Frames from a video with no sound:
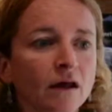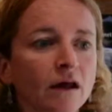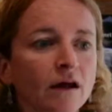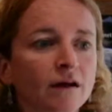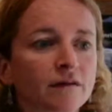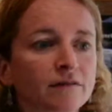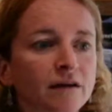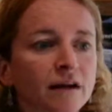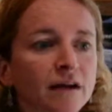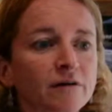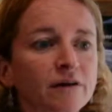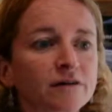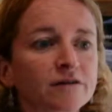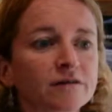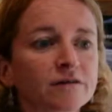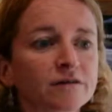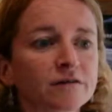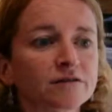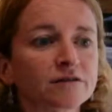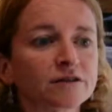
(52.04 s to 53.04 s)

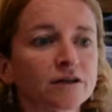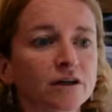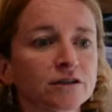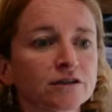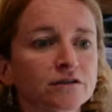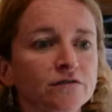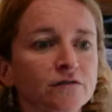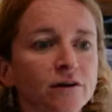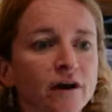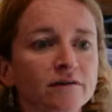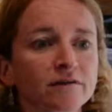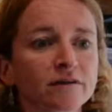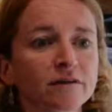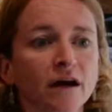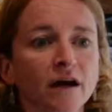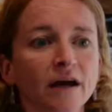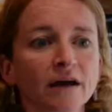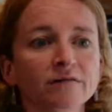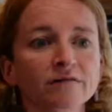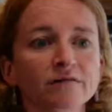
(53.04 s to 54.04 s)
Accelerated discharge of grounded
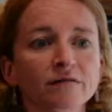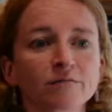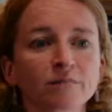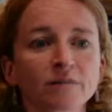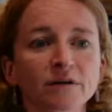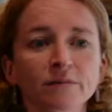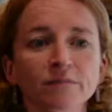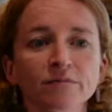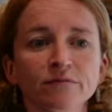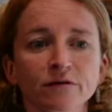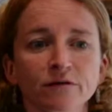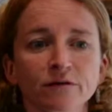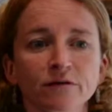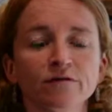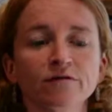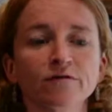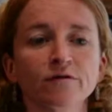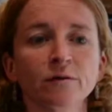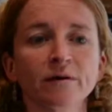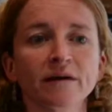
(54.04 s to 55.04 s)
ice has been
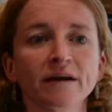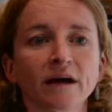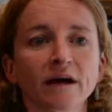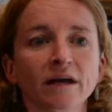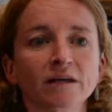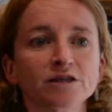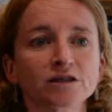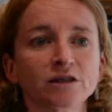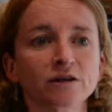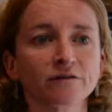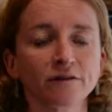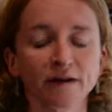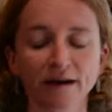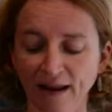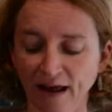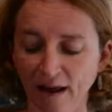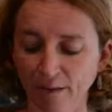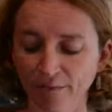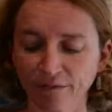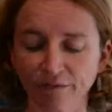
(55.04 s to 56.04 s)
observed following ice shelf
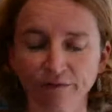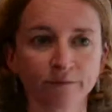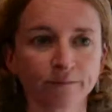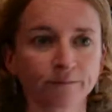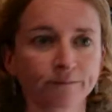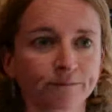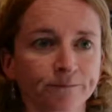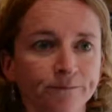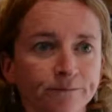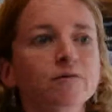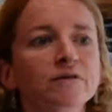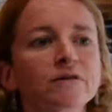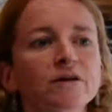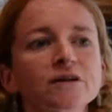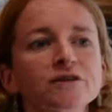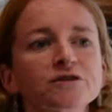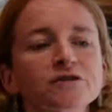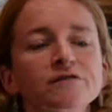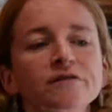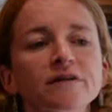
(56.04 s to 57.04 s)
collapse.
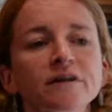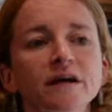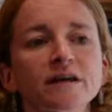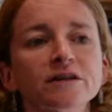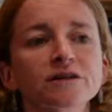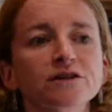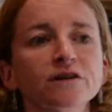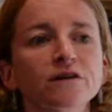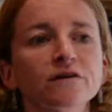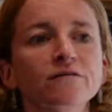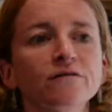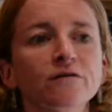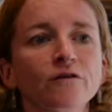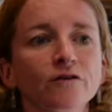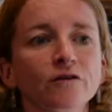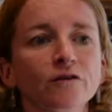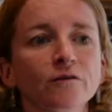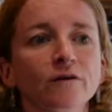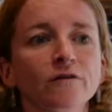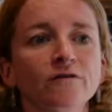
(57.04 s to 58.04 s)
Reductions in ice shelf
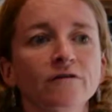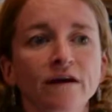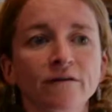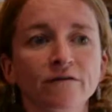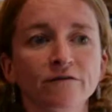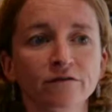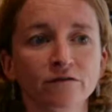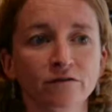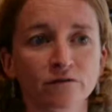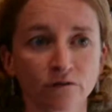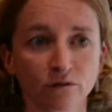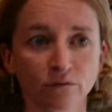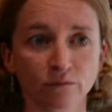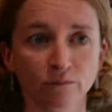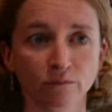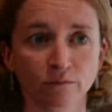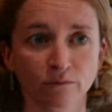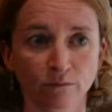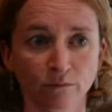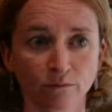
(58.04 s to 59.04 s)
volume have led to
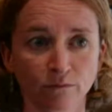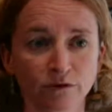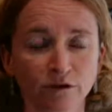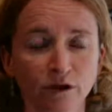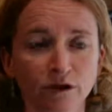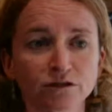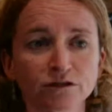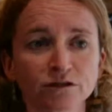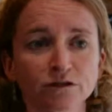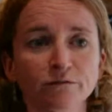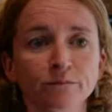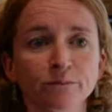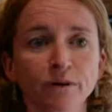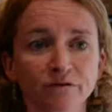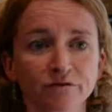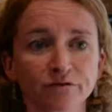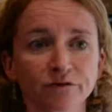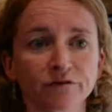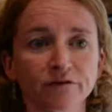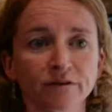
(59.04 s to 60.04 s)
reduction of
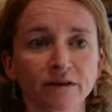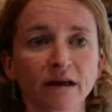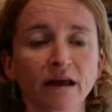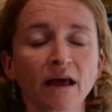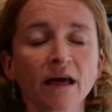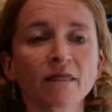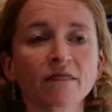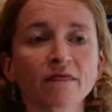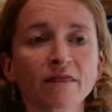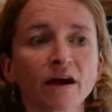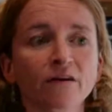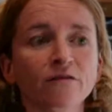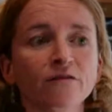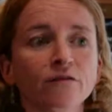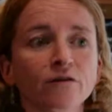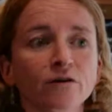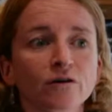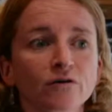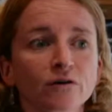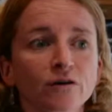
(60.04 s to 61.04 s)
buttressing,
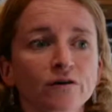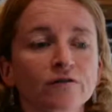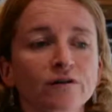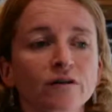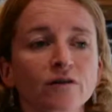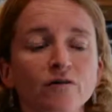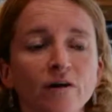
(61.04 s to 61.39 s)
therefore increasing